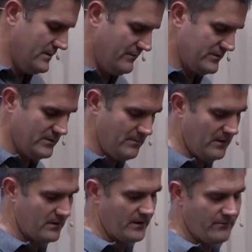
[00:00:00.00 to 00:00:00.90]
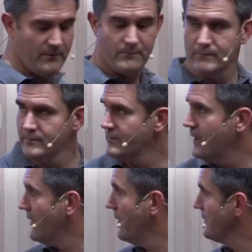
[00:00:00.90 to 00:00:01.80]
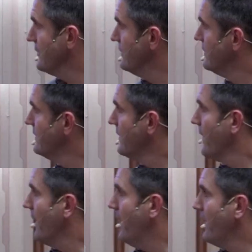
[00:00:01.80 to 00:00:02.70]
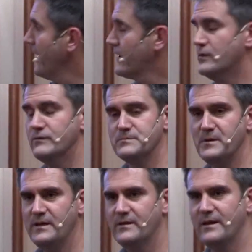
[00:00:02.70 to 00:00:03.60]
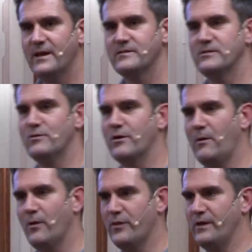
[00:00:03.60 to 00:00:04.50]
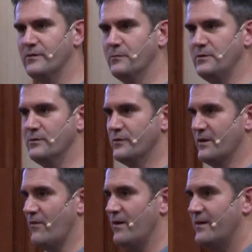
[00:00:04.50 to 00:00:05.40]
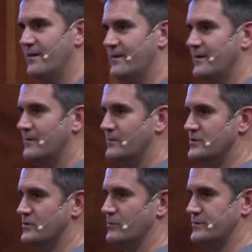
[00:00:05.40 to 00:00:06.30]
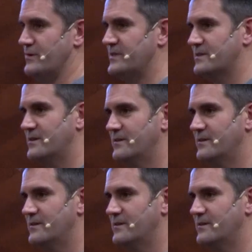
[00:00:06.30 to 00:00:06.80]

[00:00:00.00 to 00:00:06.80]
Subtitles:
If I turn my little clicker on, there we go. That covers me in case I talk about things that we don't deliver, which is always a risk